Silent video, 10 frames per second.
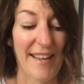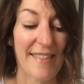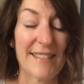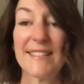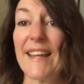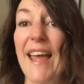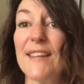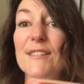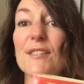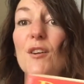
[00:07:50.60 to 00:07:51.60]
And that's the
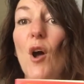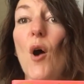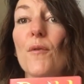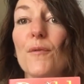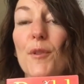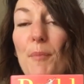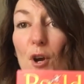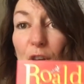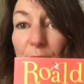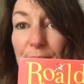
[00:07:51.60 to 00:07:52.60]
end of the
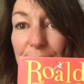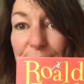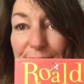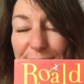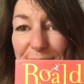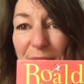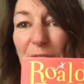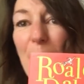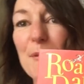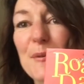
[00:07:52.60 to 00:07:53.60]
book. I
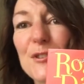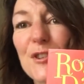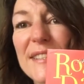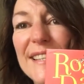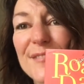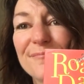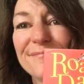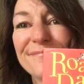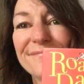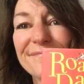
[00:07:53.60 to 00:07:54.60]
hope you enjoyed it.
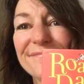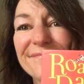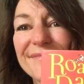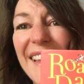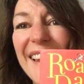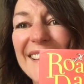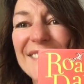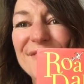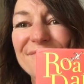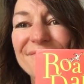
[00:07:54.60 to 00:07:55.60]
Night night.